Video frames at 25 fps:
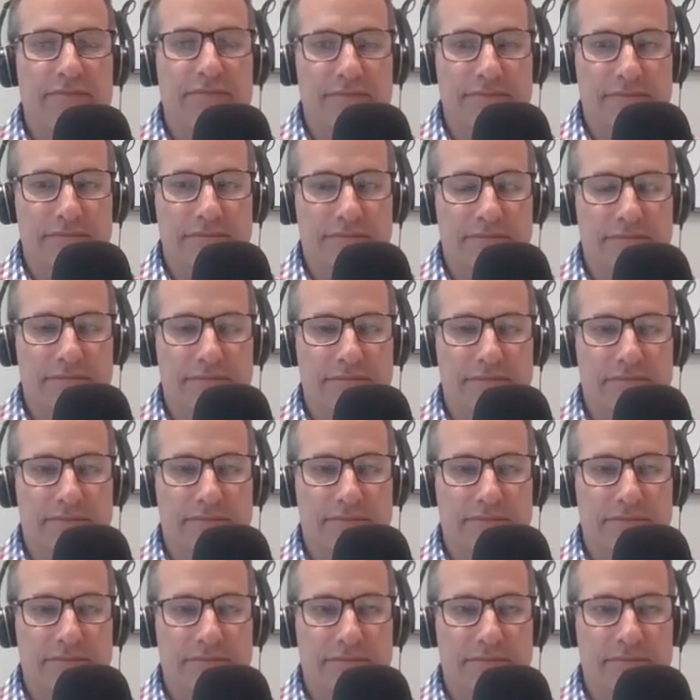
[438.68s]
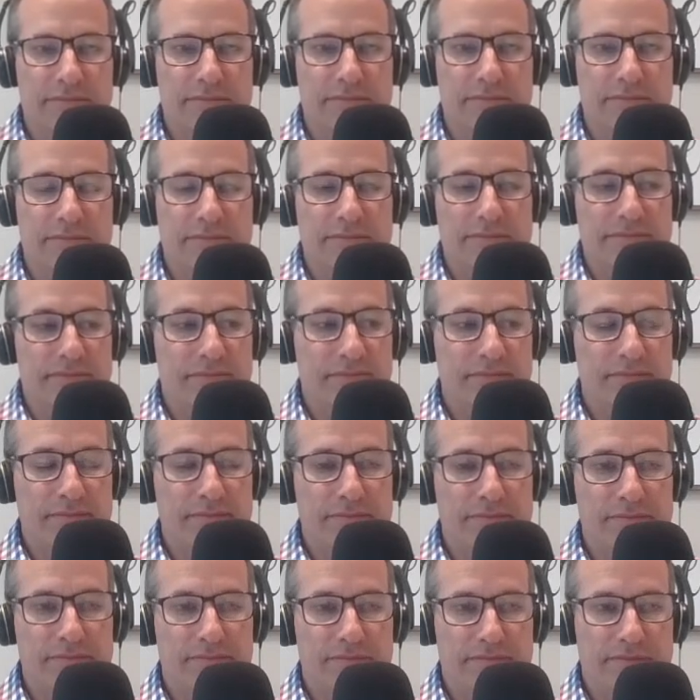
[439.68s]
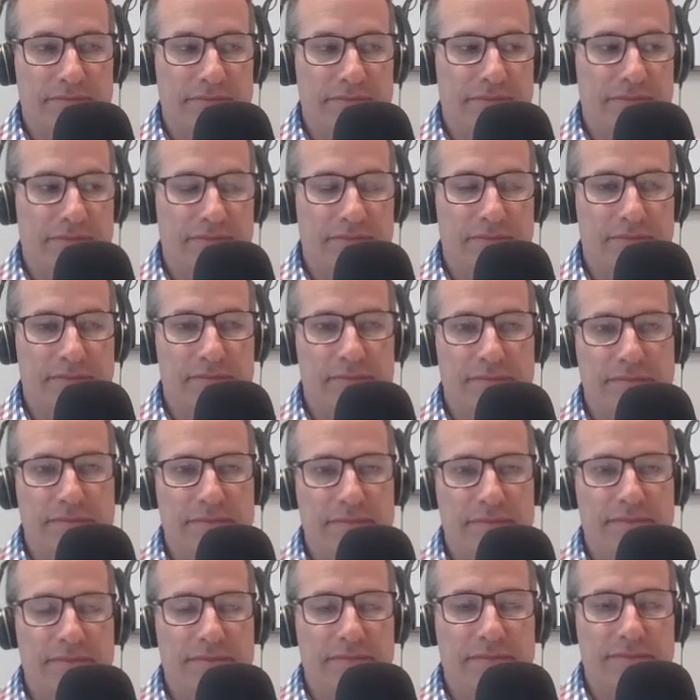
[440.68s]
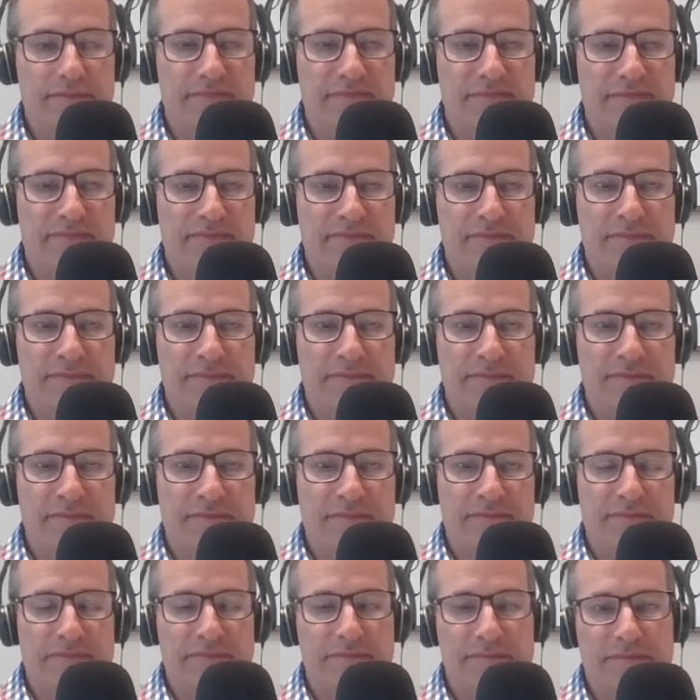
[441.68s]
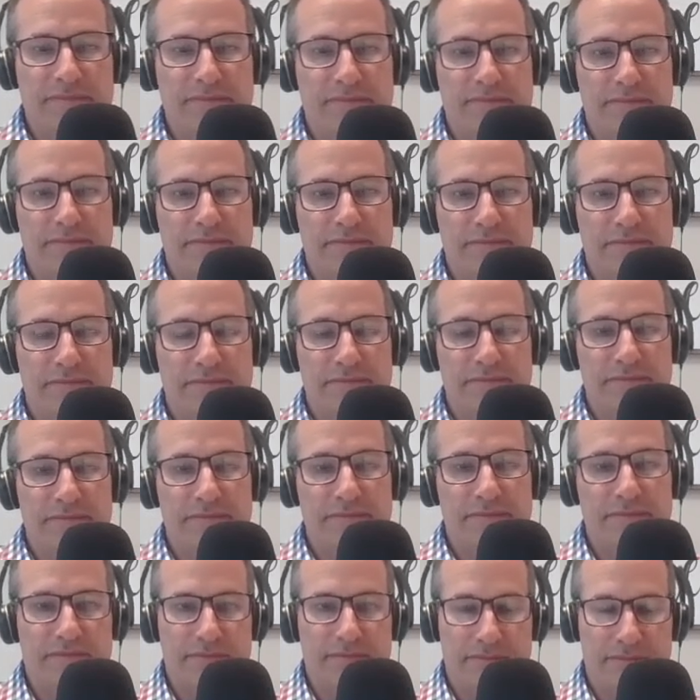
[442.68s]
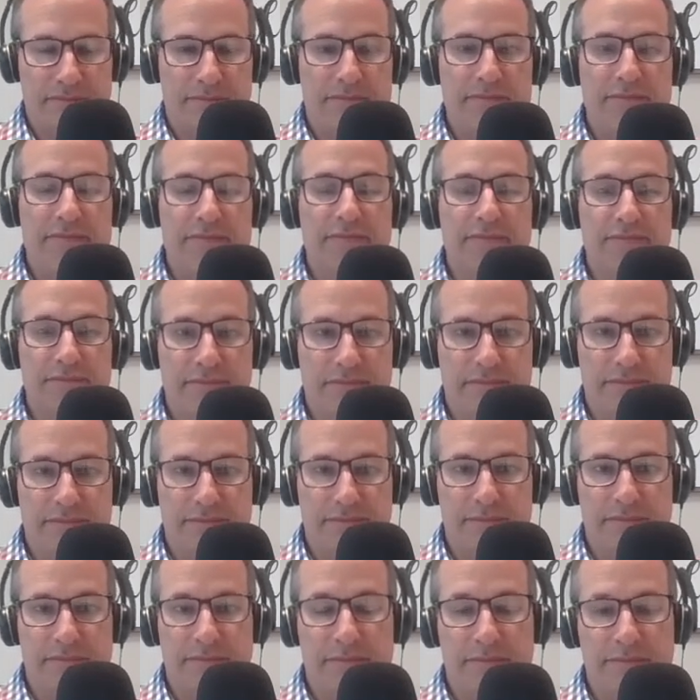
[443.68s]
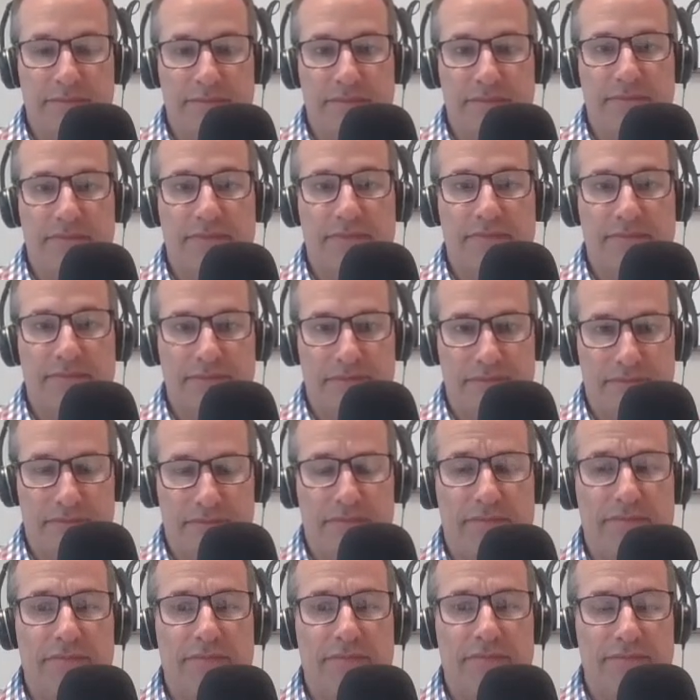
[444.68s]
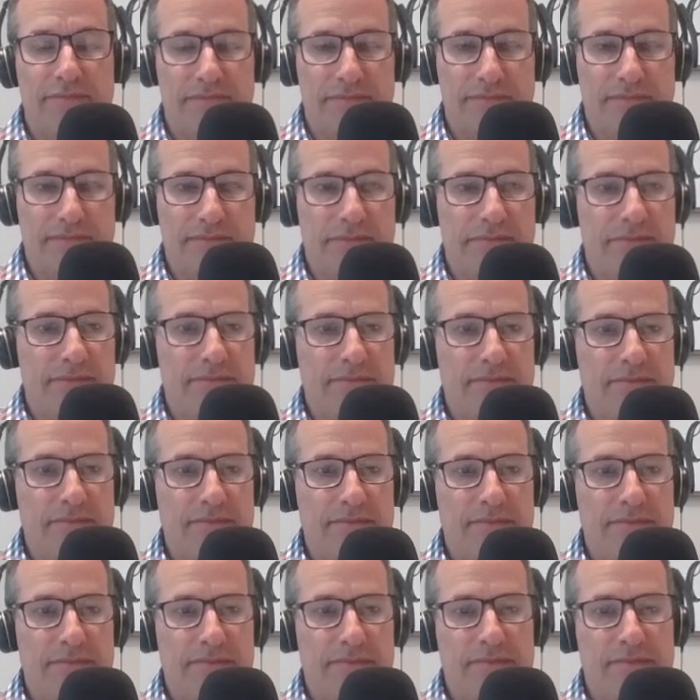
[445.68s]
This person isn't speaking.